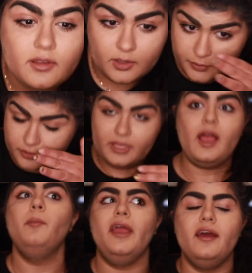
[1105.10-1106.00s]
You know when you're, like,
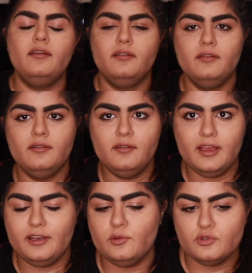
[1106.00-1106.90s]
a man,
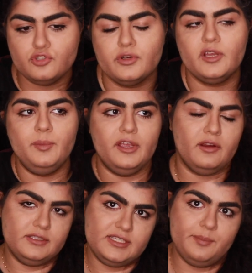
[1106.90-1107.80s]
and you drink beer
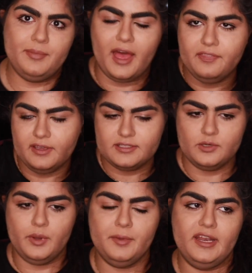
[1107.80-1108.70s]
and say bad things to
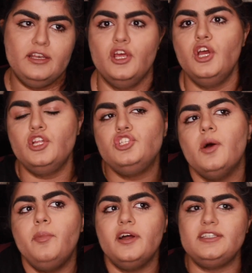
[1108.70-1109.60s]
women, and
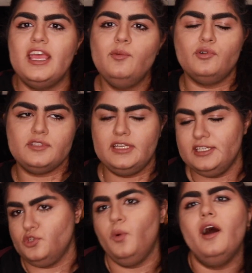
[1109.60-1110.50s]
jump on tables and
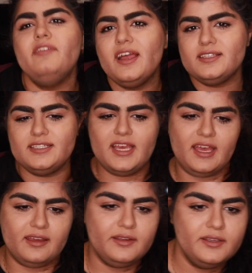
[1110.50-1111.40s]
eat twelve eggs a
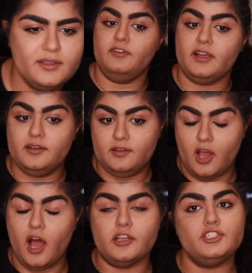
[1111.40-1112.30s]
day? Fucking
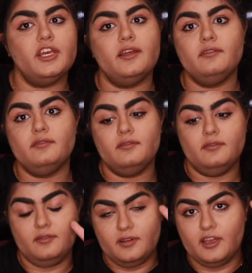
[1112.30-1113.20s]
hot shit.
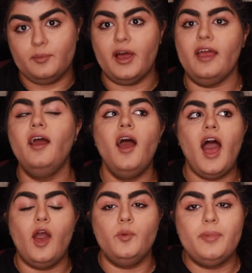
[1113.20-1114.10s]
Goodbye.
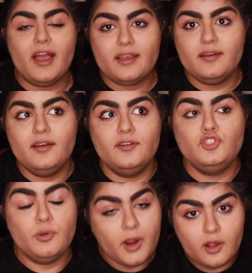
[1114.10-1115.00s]
I'll be back
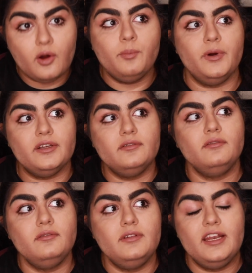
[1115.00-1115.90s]
tomorrow, but
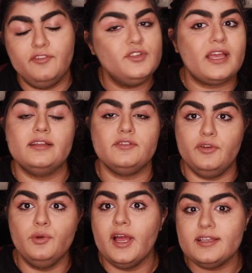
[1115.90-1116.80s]
in a few seconds for
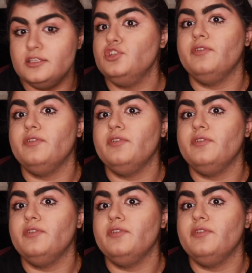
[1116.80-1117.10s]
you guys to do